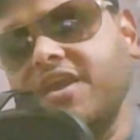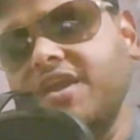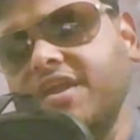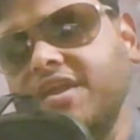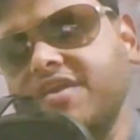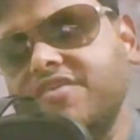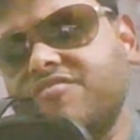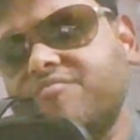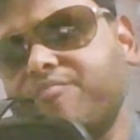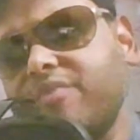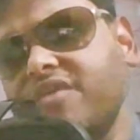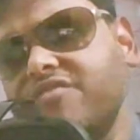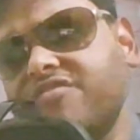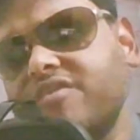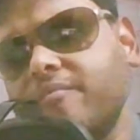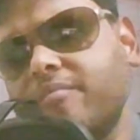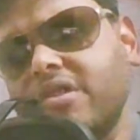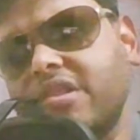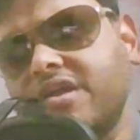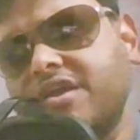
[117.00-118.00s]
the
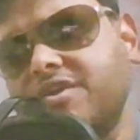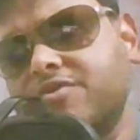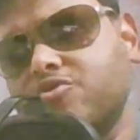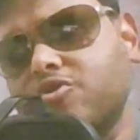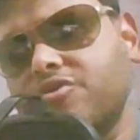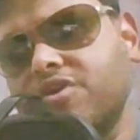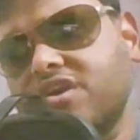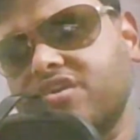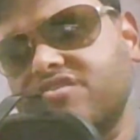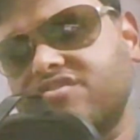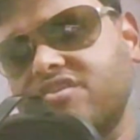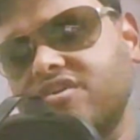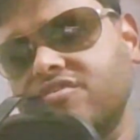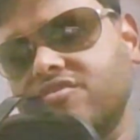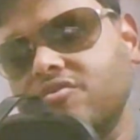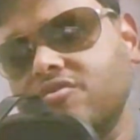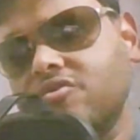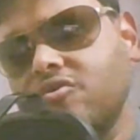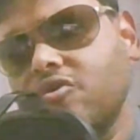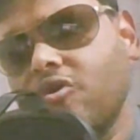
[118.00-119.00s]
indispensable
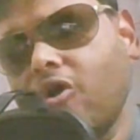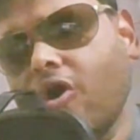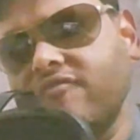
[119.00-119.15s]
introduction